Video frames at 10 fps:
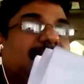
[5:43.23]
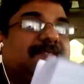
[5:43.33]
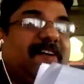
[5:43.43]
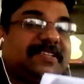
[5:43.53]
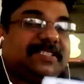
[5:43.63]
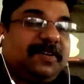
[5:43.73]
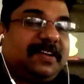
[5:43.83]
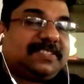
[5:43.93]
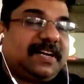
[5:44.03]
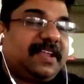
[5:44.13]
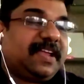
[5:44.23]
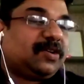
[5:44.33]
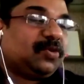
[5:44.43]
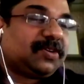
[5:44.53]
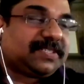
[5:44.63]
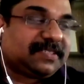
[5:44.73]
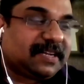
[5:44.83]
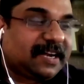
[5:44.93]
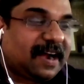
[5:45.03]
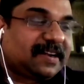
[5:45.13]
feasibility study in
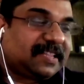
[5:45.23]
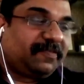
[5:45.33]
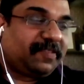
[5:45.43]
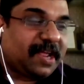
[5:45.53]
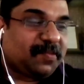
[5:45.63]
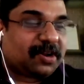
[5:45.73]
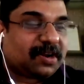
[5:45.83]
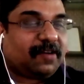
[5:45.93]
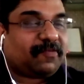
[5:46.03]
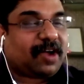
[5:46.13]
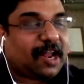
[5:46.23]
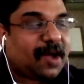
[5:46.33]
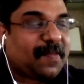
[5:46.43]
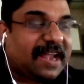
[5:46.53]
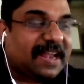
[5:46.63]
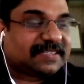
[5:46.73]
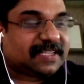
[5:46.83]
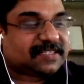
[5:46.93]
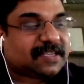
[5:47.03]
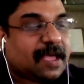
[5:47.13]
2013 under the framework of Kalam NSS